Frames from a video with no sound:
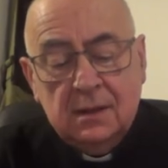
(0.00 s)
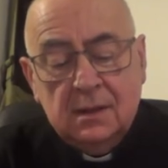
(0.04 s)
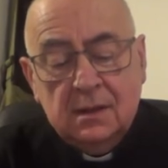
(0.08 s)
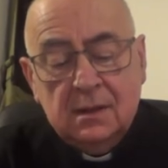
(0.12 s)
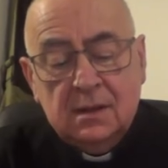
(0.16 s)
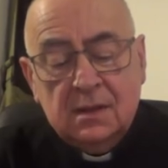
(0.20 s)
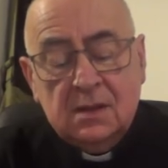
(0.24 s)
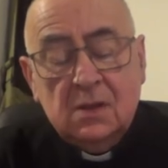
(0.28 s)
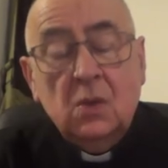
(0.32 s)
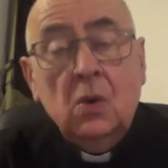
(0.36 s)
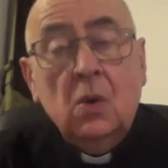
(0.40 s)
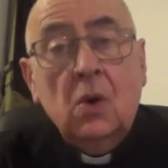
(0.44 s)

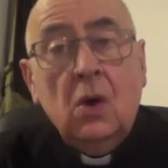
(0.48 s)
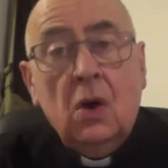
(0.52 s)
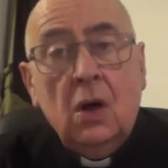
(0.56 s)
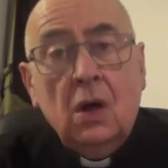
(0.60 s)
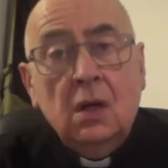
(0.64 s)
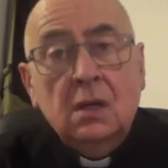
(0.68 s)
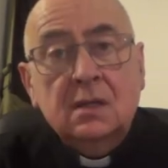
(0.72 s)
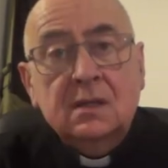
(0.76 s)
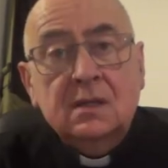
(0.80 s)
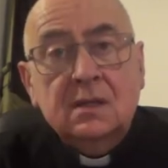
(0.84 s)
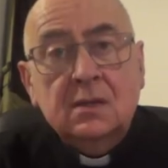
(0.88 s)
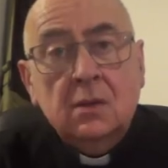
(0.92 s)
So
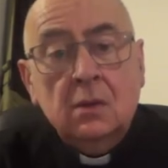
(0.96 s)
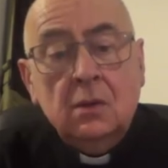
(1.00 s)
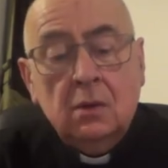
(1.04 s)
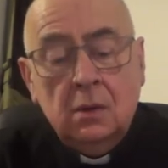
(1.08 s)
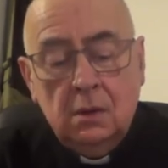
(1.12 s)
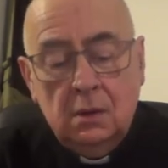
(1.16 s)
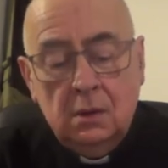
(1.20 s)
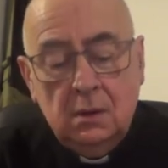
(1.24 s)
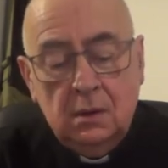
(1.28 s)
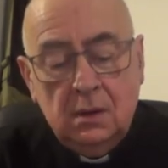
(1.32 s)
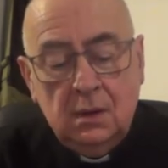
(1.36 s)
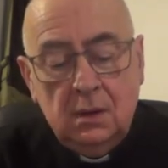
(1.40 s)

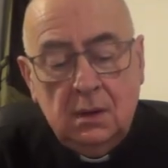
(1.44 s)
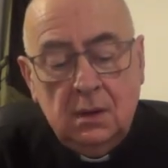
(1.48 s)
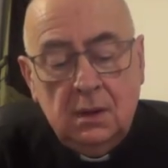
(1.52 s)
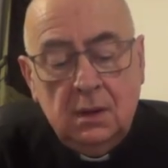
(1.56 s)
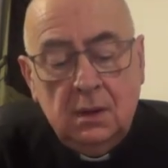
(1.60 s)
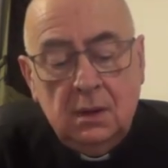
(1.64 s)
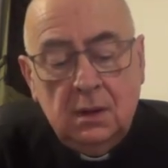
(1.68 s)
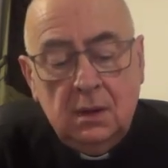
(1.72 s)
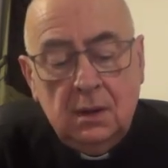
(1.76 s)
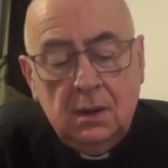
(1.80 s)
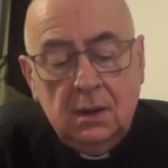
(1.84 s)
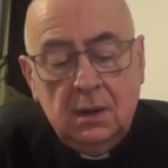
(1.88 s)
also,
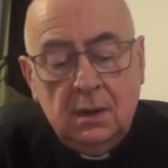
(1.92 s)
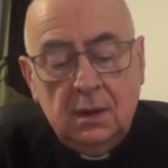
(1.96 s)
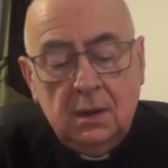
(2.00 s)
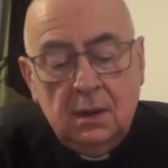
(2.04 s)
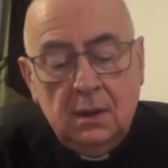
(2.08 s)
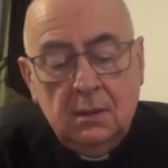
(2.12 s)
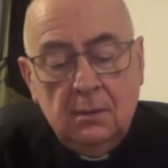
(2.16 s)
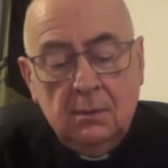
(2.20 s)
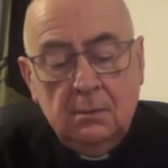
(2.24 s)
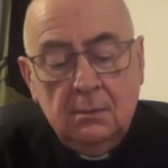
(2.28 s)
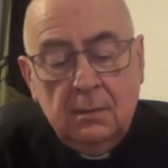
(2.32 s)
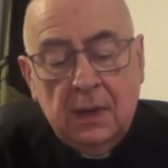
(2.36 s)

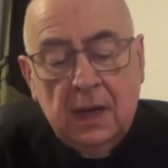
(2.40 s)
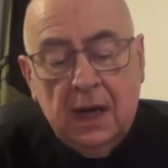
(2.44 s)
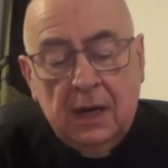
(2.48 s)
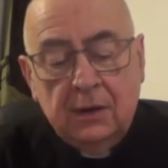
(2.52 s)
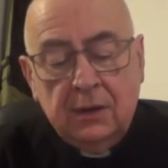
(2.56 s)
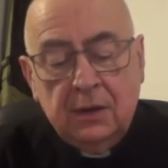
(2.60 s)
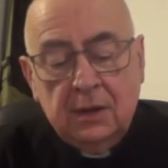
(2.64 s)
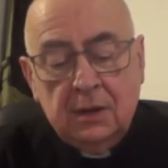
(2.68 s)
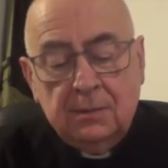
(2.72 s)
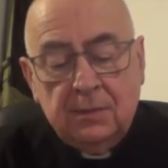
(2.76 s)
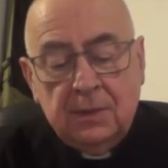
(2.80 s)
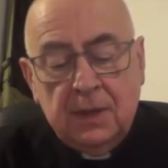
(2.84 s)

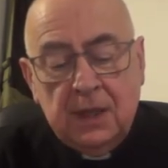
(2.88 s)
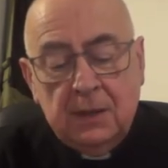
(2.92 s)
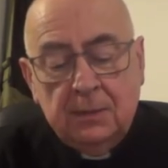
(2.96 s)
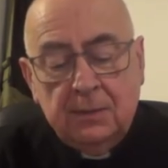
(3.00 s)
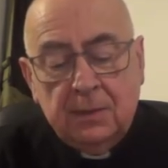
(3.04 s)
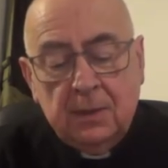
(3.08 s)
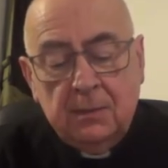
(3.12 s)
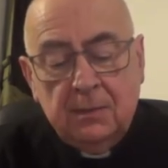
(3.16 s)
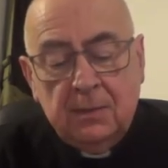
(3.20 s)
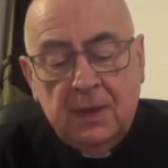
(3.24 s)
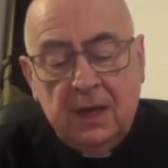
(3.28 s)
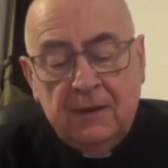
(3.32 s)
married
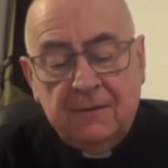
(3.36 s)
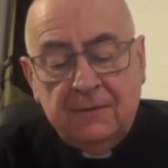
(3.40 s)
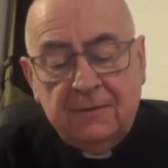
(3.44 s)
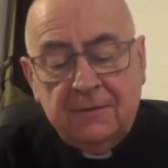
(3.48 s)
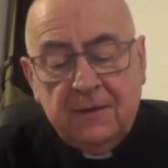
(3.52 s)
people may